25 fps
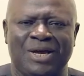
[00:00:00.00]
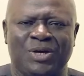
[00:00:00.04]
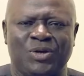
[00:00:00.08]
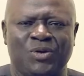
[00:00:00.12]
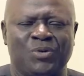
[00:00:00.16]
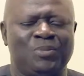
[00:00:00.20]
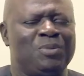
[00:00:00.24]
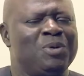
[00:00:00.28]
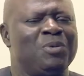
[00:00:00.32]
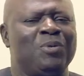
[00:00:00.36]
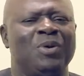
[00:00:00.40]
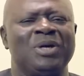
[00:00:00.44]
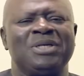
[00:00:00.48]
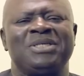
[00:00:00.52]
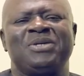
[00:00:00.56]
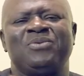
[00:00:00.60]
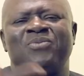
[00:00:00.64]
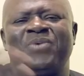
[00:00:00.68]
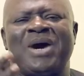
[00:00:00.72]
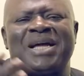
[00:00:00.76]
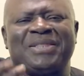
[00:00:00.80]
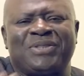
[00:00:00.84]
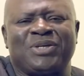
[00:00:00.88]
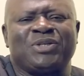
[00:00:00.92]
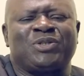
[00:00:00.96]
You'll be wondering
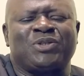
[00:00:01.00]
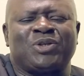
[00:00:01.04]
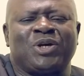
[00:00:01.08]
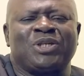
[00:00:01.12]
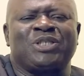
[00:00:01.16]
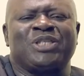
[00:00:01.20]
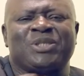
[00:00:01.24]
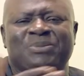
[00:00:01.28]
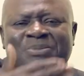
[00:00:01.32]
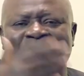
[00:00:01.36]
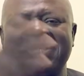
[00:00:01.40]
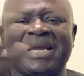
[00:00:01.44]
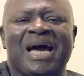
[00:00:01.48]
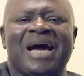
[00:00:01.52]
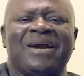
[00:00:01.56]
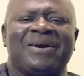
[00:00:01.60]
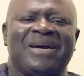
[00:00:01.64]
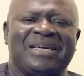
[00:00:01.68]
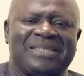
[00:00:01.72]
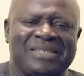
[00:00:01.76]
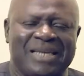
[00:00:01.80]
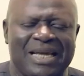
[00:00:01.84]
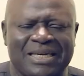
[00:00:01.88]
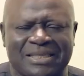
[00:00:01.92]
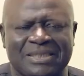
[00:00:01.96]
why the church is being
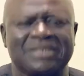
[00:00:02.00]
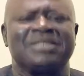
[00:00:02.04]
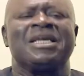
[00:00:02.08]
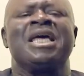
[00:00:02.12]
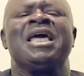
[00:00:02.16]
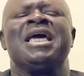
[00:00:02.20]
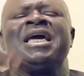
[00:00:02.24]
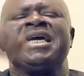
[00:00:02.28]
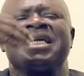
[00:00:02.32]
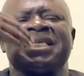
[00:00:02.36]
harassed like this.